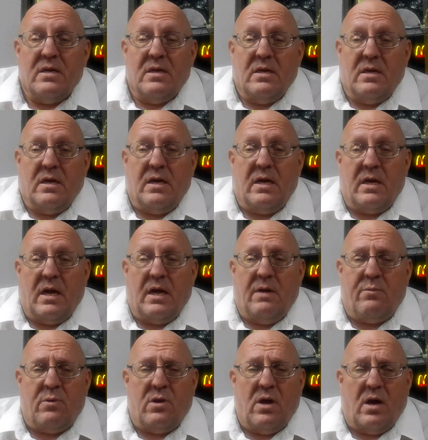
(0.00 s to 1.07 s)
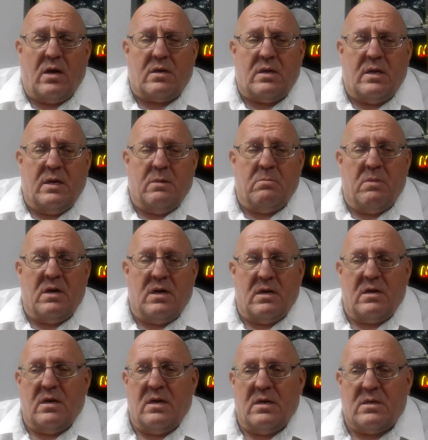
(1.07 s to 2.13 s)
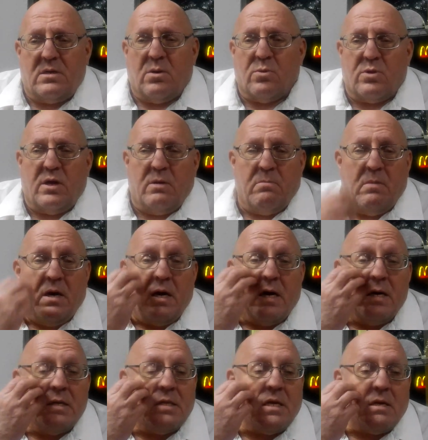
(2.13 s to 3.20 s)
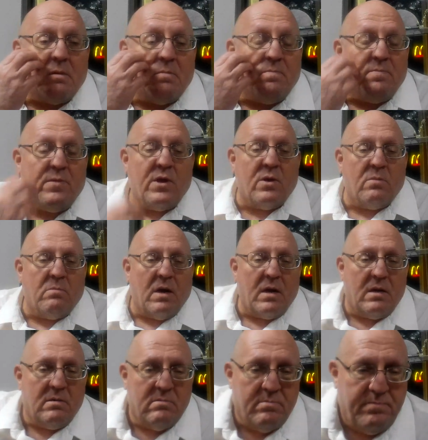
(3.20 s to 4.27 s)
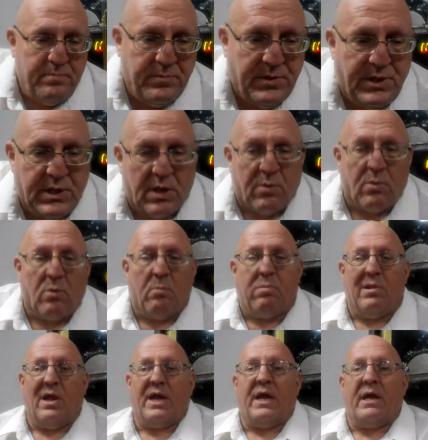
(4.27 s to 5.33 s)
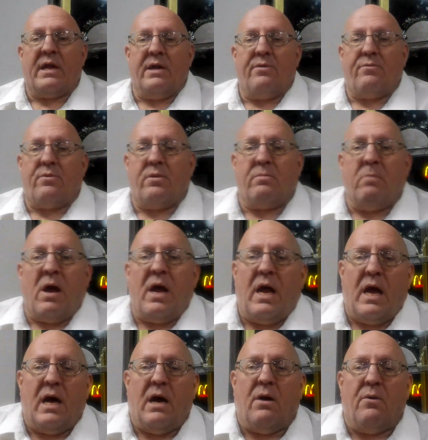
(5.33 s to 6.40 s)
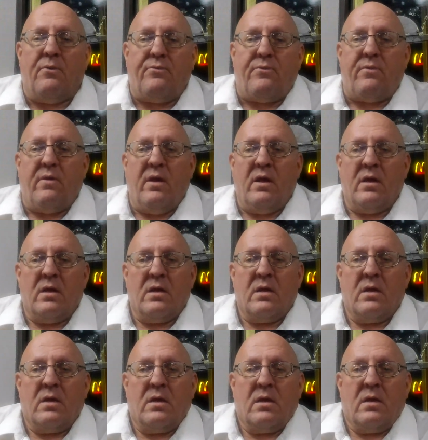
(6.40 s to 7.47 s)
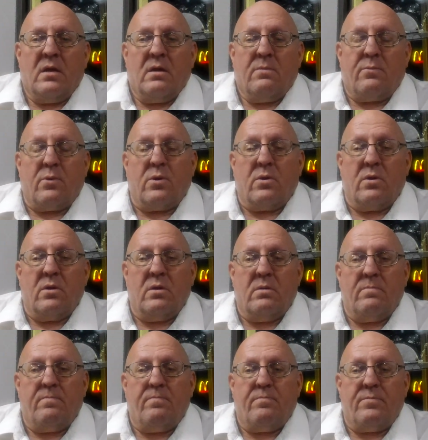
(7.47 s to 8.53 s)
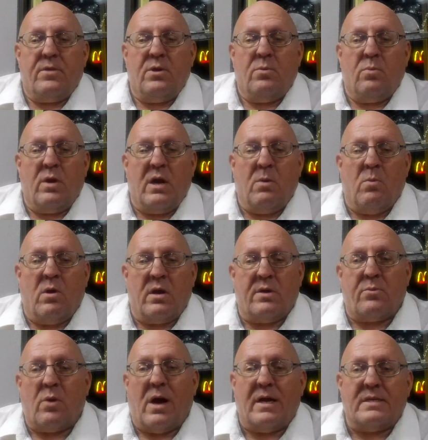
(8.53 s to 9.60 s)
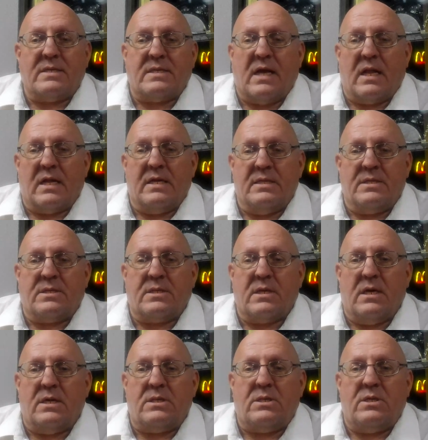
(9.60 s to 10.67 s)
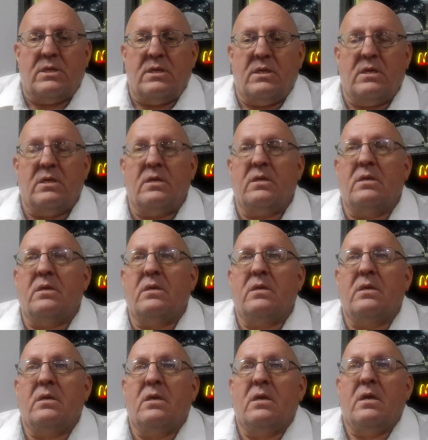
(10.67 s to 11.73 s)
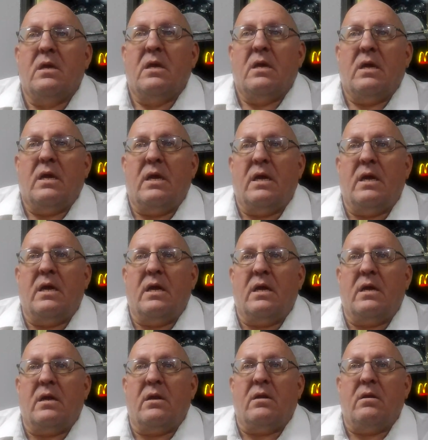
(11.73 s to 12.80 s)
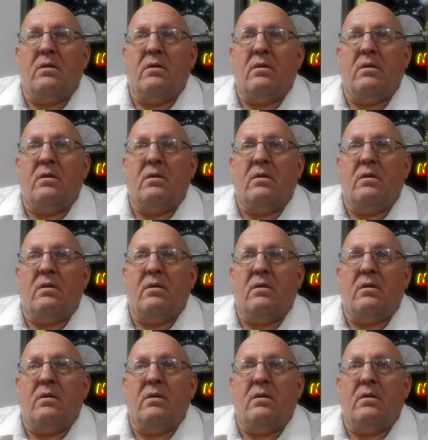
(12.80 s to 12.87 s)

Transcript: And I even talked to him, uh, told him uh, that, you know, my general plan as to my house or when I want to try to sell it and such and